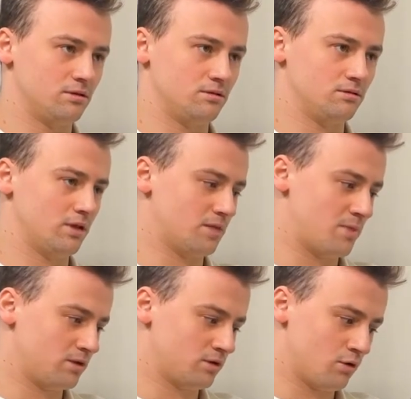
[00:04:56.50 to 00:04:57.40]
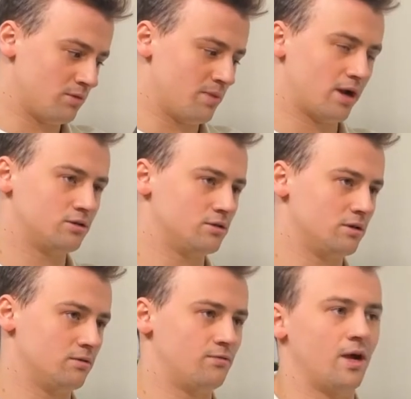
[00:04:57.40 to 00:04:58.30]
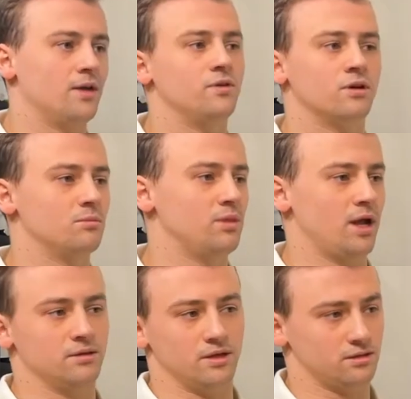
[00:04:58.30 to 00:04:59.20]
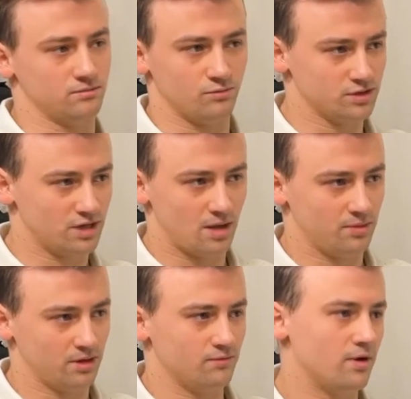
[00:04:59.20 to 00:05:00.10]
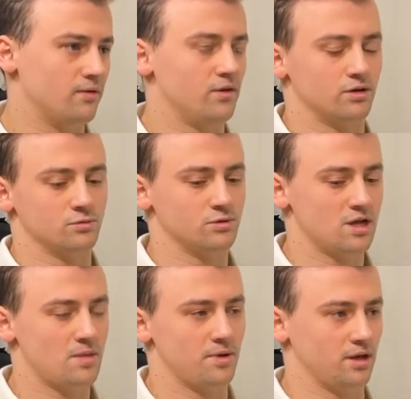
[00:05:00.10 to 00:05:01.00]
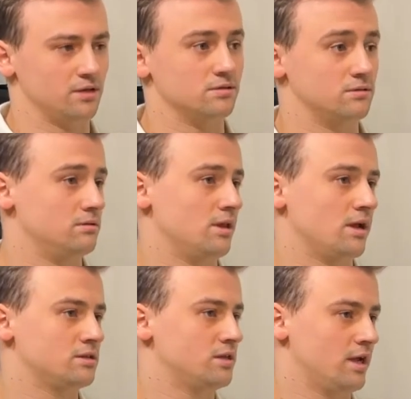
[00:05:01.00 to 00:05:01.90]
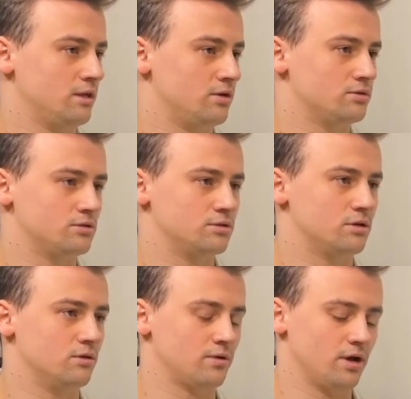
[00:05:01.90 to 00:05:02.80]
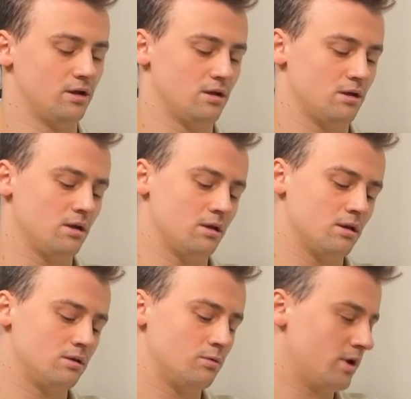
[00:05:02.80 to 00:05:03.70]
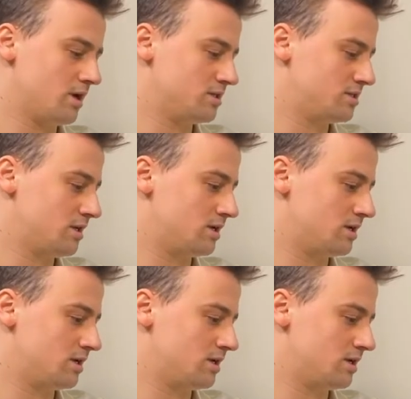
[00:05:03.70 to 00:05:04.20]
like going back to the five year plan like what's happening in five years what's happening in the next 10 years or so mm-hmm. right the way i see it